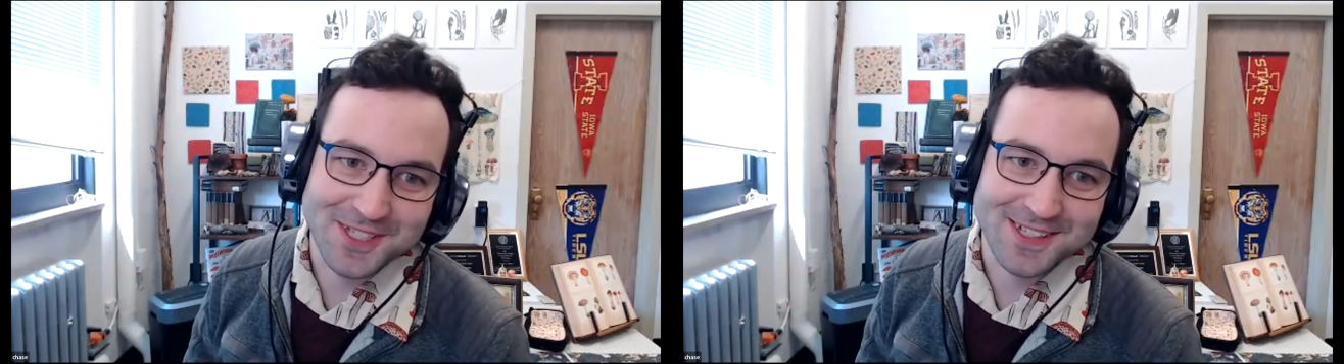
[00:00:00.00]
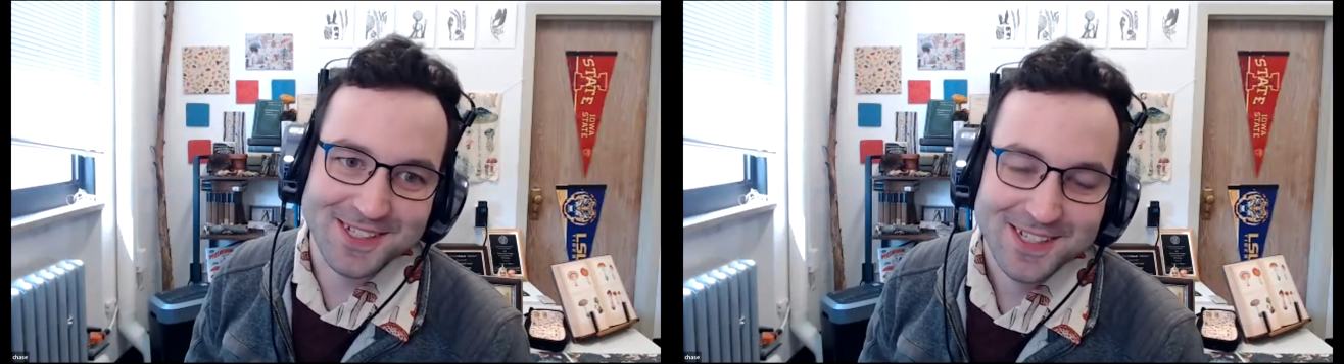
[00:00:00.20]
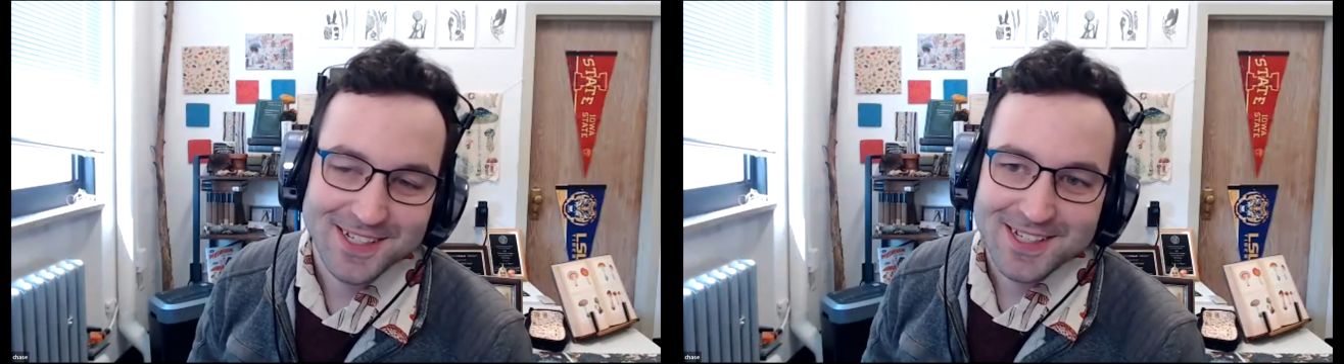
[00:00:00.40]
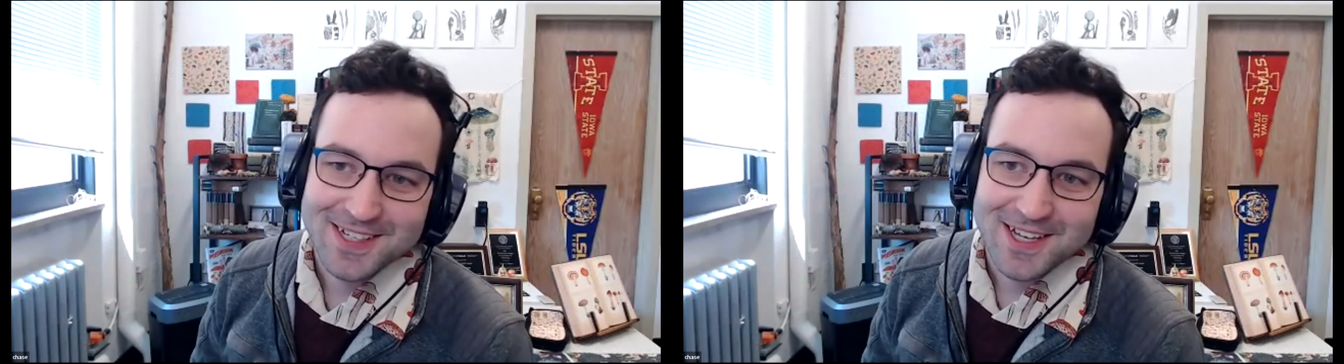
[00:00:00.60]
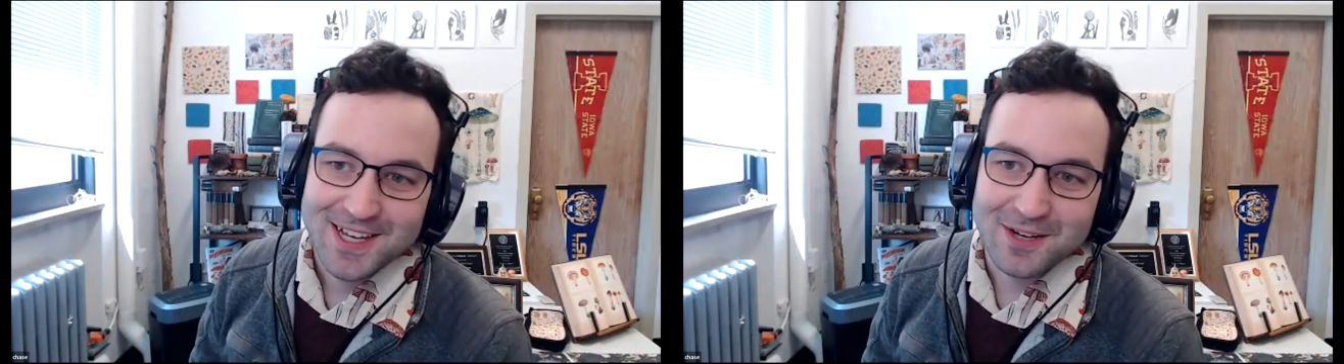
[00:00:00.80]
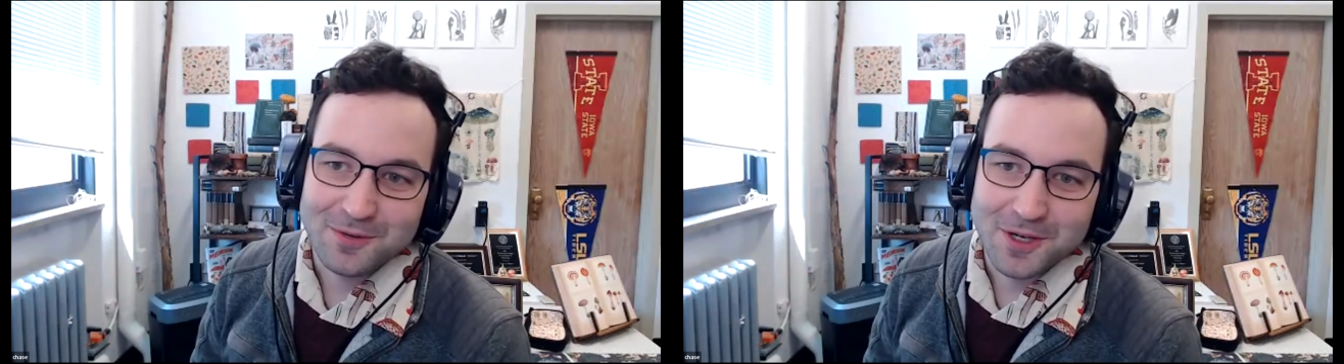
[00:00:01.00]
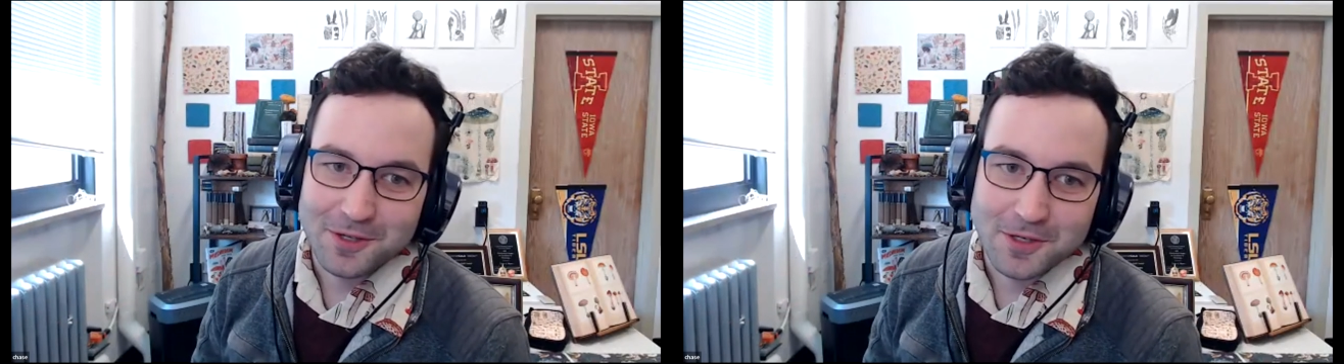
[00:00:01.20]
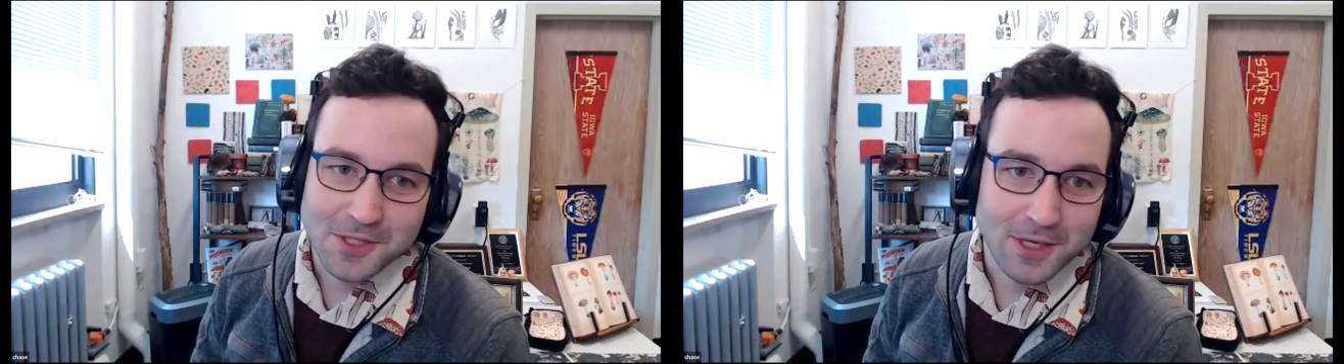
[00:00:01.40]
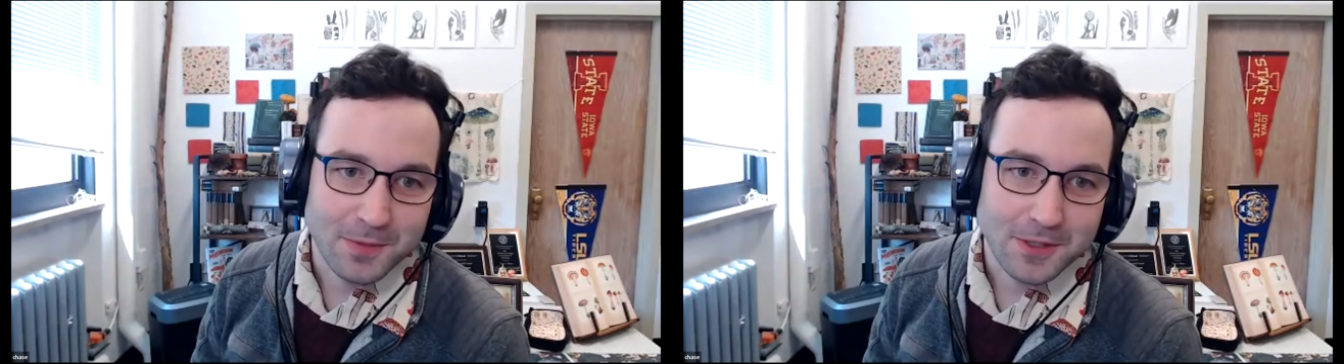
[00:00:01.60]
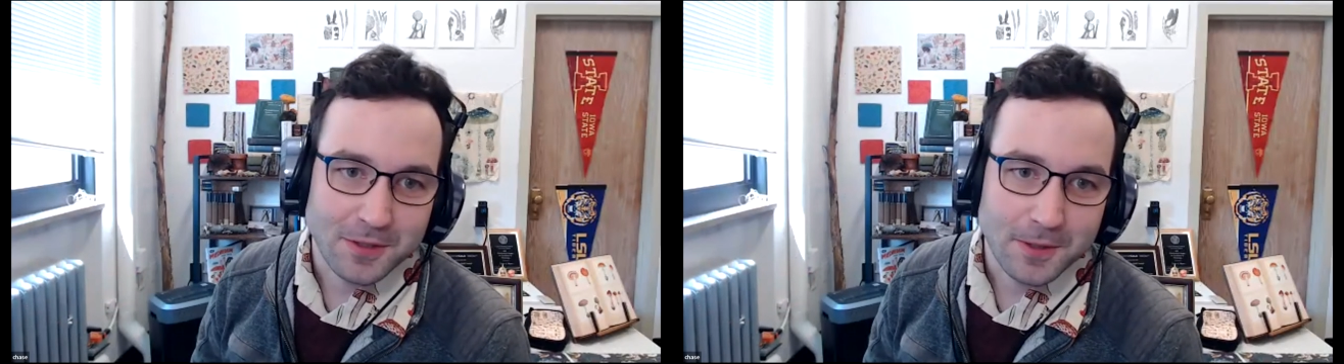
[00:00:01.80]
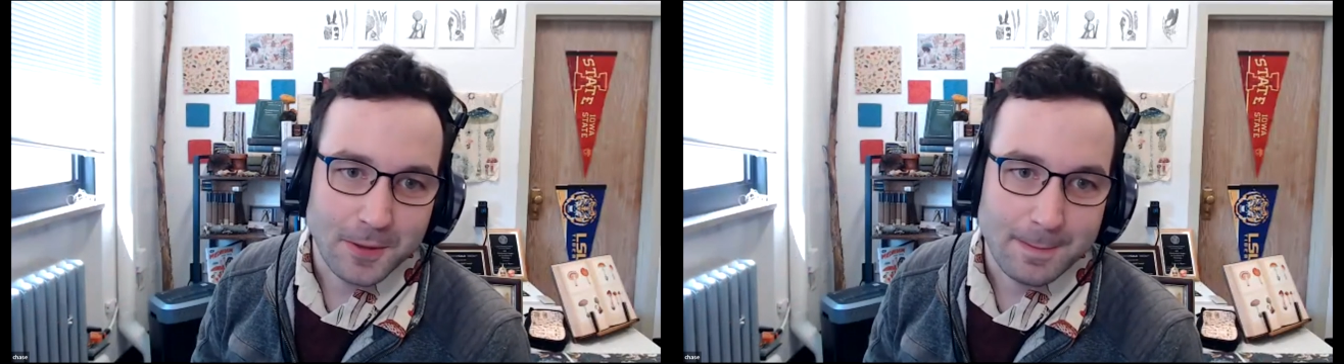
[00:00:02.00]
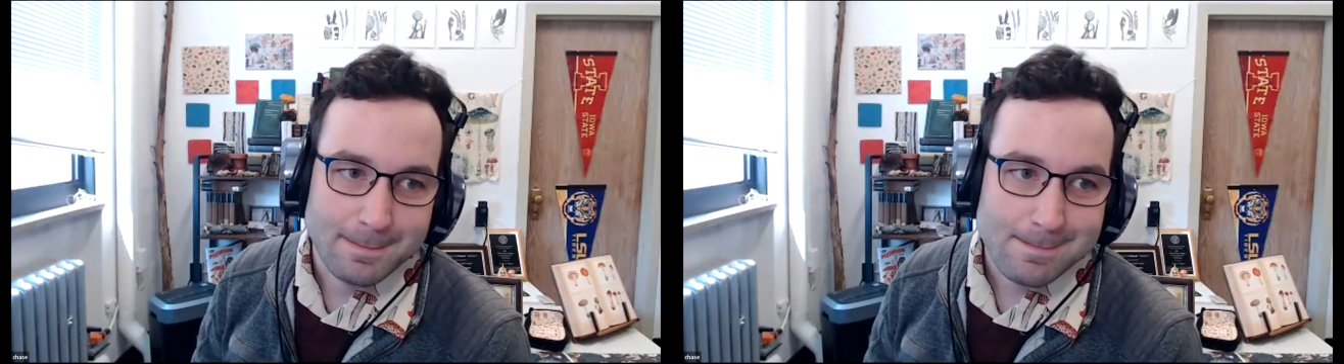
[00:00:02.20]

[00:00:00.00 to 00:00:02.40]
and and regular exam material.